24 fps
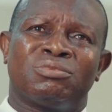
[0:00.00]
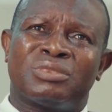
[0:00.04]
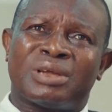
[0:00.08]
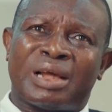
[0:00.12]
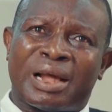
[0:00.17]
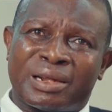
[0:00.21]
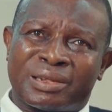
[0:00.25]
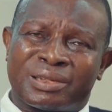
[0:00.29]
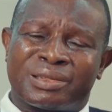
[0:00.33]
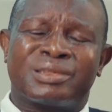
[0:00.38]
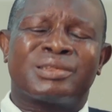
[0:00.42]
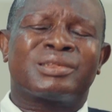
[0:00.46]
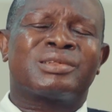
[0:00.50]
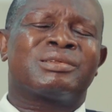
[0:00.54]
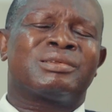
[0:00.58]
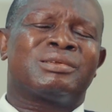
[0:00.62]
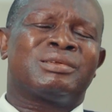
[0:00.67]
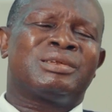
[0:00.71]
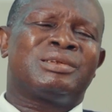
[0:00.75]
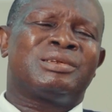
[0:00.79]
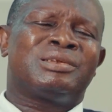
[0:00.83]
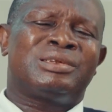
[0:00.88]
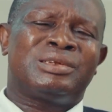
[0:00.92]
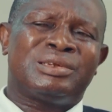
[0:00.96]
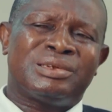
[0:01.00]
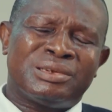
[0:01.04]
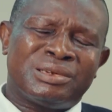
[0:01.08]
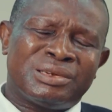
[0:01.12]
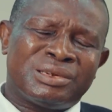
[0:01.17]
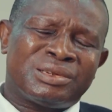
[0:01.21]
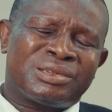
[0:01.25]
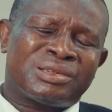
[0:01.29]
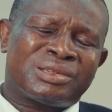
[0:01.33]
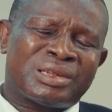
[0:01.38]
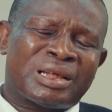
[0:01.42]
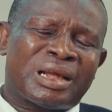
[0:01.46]
as the
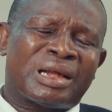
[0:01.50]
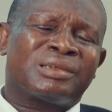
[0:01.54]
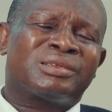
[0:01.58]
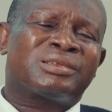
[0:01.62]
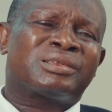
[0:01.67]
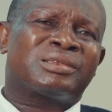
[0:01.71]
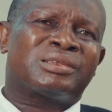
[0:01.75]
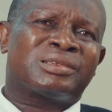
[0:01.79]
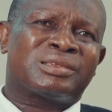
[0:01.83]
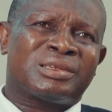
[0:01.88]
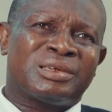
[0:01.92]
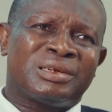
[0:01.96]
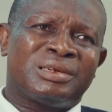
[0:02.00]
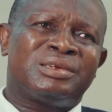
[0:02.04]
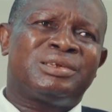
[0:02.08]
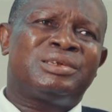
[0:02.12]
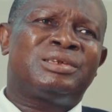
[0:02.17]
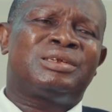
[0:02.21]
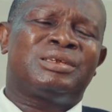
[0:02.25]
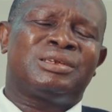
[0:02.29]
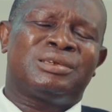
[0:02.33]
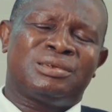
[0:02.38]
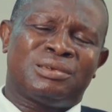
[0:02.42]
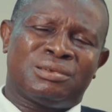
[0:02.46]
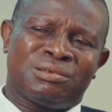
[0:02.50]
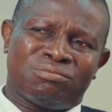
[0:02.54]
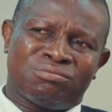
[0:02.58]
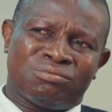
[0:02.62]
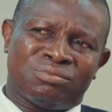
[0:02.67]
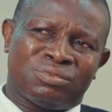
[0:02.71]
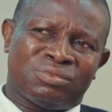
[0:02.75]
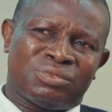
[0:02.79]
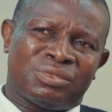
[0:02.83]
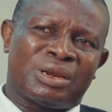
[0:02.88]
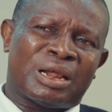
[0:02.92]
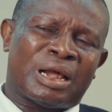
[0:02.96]
initial stage
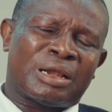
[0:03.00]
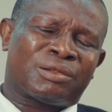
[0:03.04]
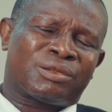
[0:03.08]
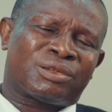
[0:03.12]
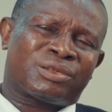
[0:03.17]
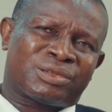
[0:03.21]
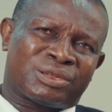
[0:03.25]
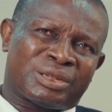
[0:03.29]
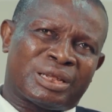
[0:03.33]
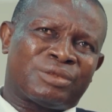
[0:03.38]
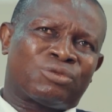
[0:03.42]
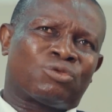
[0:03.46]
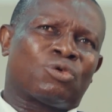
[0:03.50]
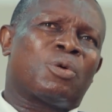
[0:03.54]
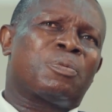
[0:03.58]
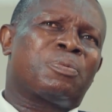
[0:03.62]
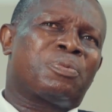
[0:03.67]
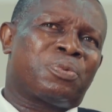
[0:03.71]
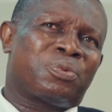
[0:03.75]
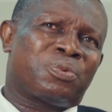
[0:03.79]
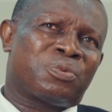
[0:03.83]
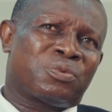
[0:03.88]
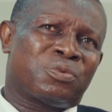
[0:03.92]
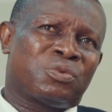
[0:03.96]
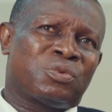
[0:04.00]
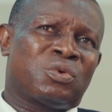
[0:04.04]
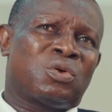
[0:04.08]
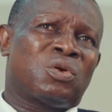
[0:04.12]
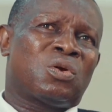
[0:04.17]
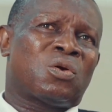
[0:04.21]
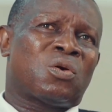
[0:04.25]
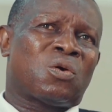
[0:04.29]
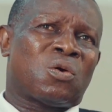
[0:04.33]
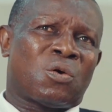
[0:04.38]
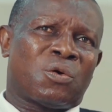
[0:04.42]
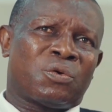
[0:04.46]
that set up
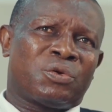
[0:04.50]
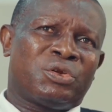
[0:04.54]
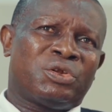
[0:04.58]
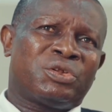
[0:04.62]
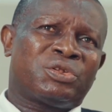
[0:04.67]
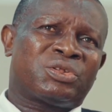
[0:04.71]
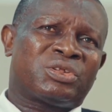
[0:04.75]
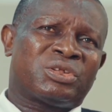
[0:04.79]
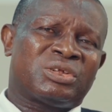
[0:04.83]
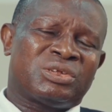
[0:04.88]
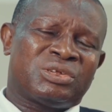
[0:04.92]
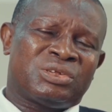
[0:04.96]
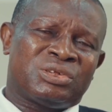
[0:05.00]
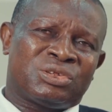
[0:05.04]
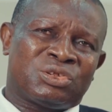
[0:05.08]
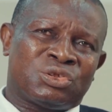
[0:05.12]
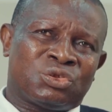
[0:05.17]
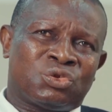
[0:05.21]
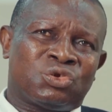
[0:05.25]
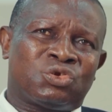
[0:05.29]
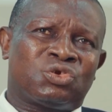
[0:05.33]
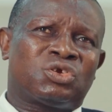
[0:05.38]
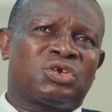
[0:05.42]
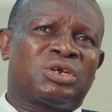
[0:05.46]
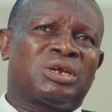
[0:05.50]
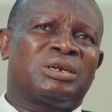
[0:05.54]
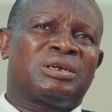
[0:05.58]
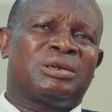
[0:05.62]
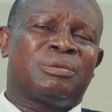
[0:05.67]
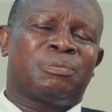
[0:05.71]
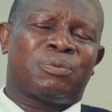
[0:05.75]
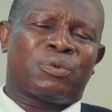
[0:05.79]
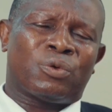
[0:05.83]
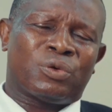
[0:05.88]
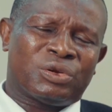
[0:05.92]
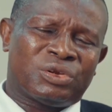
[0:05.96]
all these institutions,
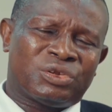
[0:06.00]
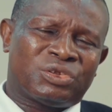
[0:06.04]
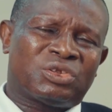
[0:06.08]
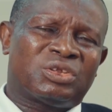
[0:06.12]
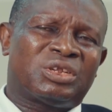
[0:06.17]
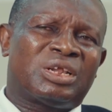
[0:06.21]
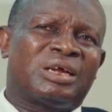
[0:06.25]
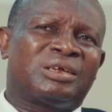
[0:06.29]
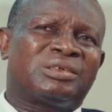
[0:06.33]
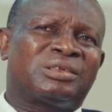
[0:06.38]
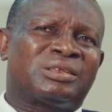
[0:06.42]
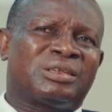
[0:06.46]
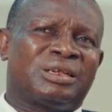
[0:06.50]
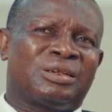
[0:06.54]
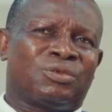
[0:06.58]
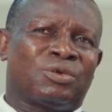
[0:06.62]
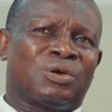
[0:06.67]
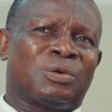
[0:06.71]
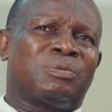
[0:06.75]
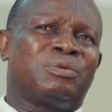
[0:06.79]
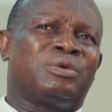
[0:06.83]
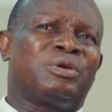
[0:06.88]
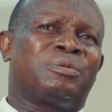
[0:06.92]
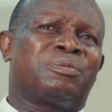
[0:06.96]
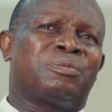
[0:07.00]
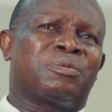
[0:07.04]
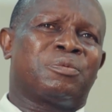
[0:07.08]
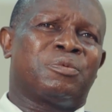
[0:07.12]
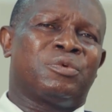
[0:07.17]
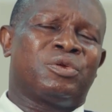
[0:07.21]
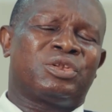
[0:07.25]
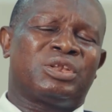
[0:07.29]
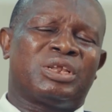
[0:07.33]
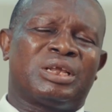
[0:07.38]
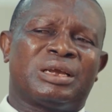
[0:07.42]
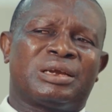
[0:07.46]
the policies that set up the
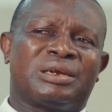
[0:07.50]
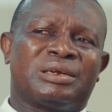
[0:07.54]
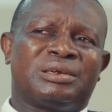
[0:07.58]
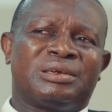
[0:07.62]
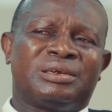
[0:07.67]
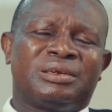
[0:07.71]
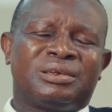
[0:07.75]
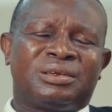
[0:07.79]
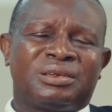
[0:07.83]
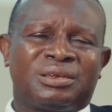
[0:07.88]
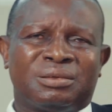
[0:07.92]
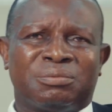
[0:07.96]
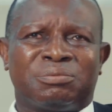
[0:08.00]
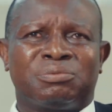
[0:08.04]
polytechnic.